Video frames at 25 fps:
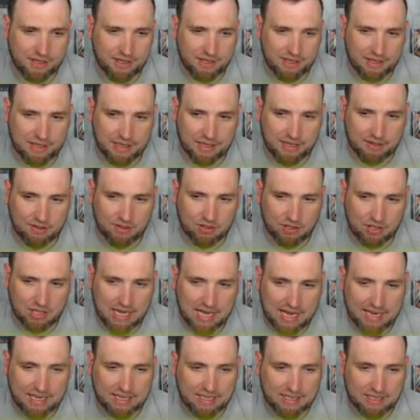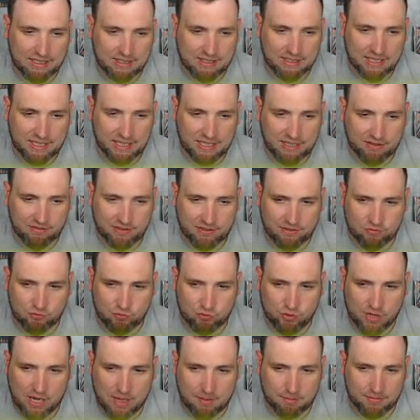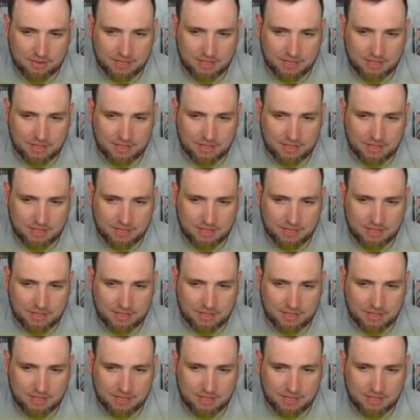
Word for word: And Light and Death have dropped